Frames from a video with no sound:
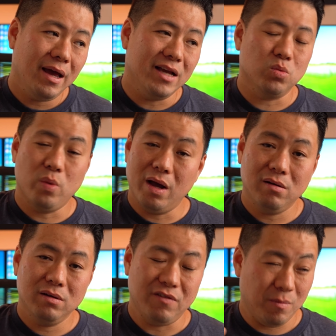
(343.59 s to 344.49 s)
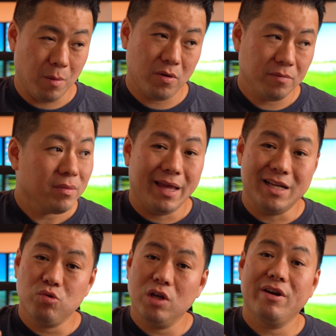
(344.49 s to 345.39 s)
as well, if I remember.
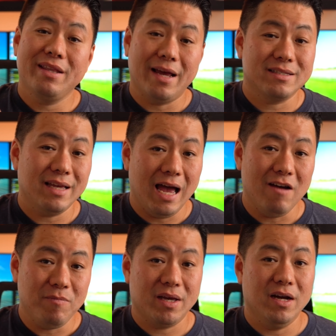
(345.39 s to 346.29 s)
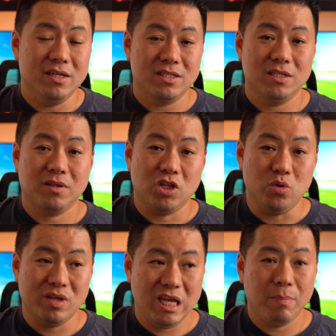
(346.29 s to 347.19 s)
It's really, really nice to have because
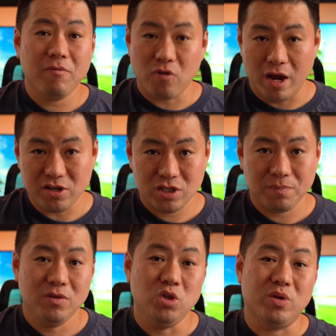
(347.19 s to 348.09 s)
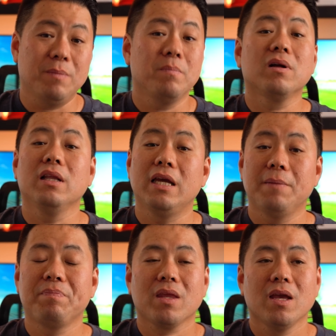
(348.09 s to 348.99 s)
you keep them fresh, you keep them
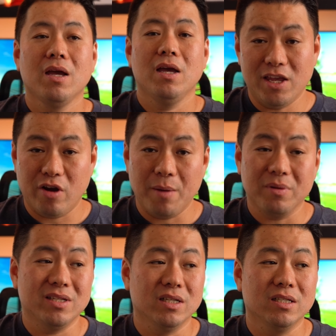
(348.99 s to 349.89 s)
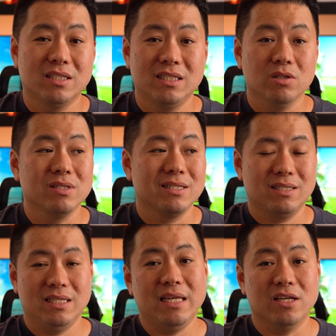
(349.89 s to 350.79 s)
clean, and you're able to still
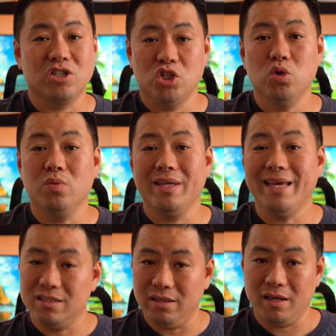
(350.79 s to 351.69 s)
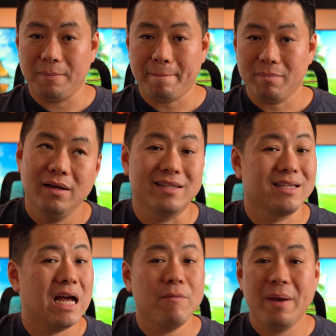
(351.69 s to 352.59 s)
see the shoe easily. It's
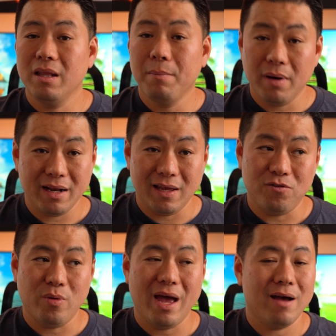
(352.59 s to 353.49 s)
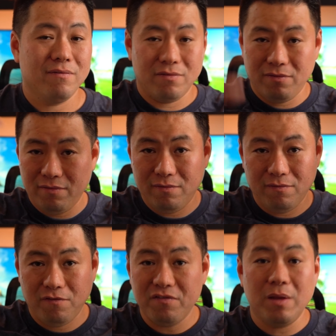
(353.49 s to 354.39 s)
kind of a pain in the butt if you have
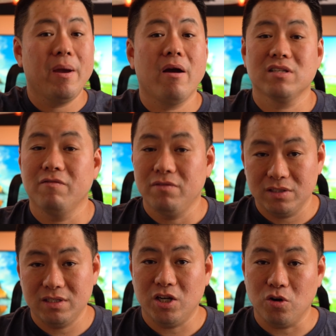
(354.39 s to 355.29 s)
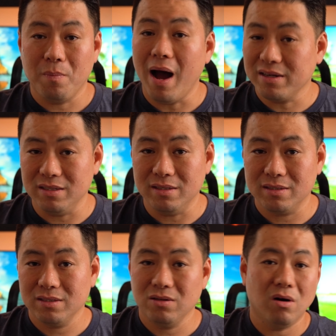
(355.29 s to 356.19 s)
50 pairs of sneaker
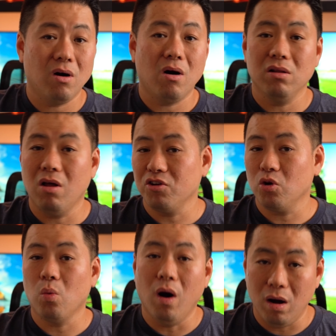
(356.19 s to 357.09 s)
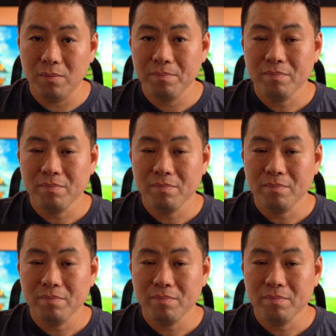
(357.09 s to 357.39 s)
boxes all on your wall.